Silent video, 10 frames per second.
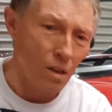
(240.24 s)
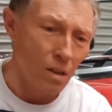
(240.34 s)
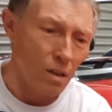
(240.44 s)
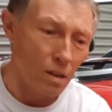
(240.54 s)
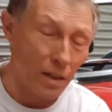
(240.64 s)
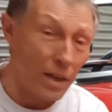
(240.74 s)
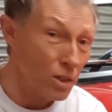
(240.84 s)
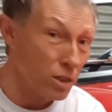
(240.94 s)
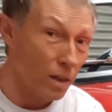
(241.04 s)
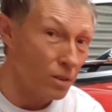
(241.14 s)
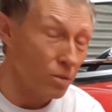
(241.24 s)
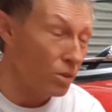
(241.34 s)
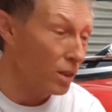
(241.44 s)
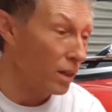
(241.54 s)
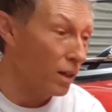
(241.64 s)
And occasionally I do see
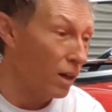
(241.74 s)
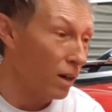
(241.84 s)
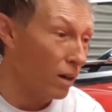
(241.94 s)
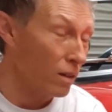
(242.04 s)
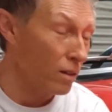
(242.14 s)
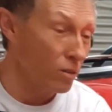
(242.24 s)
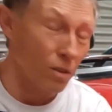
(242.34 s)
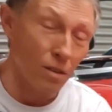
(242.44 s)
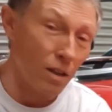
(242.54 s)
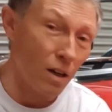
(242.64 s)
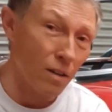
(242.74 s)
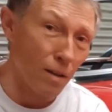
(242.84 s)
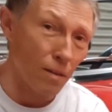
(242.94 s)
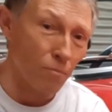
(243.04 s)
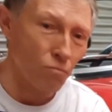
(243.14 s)
a car and I look at the car and I
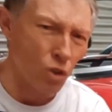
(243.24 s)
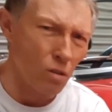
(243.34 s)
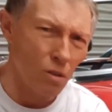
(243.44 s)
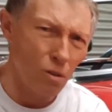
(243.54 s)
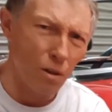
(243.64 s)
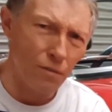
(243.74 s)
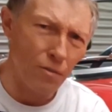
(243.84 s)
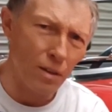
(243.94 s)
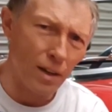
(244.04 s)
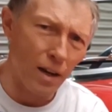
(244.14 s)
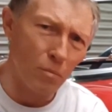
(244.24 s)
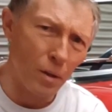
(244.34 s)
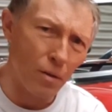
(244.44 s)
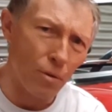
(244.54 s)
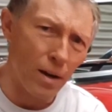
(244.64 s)
think, oh, if only that had been
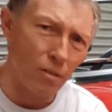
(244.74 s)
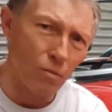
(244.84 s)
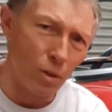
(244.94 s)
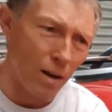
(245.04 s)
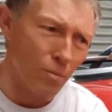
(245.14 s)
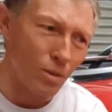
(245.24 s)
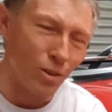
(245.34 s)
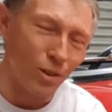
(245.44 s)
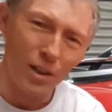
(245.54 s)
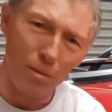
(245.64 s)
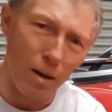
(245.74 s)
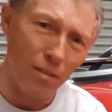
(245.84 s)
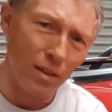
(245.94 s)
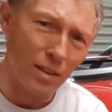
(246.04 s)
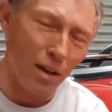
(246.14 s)
around when I was looking, I might have
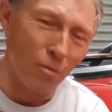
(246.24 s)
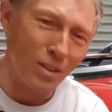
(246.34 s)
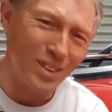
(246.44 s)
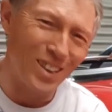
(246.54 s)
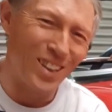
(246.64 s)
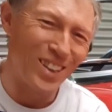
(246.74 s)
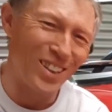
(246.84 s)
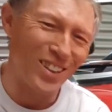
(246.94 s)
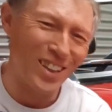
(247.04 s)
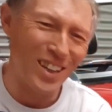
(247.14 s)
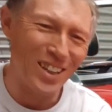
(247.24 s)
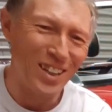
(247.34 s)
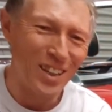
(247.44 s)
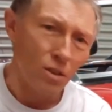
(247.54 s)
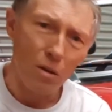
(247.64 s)
had that one. Okay.
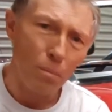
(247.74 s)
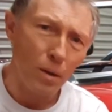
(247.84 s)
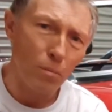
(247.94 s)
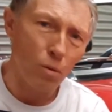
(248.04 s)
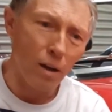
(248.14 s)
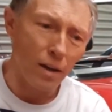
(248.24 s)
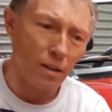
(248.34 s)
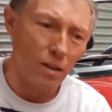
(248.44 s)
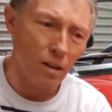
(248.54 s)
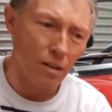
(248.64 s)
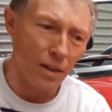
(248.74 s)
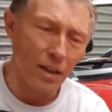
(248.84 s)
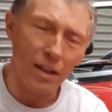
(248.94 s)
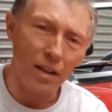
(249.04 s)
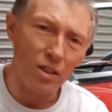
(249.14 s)
Some people like a car they can
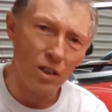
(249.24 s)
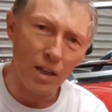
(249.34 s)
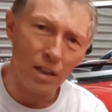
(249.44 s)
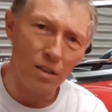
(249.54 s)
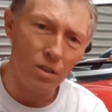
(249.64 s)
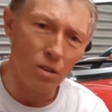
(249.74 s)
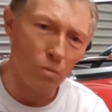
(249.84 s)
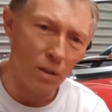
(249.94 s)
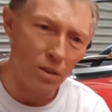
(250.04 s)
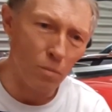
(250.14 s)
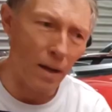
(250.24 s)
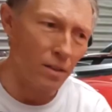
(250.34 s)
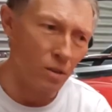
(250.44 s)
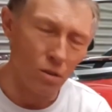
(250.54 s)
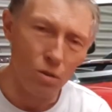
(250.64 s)
get stuck into with
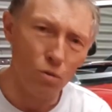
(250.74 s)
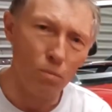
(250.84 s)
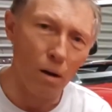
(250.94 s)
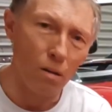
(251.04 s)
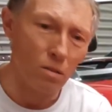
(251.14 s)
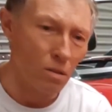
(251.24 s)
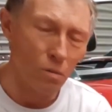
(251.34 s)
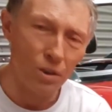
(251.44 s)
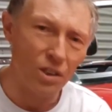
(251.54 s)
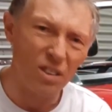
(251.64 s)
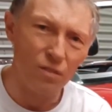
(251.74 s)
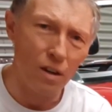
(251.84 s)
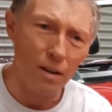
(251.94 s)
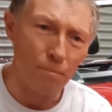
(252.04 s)
spanners and toolbox, which is fine.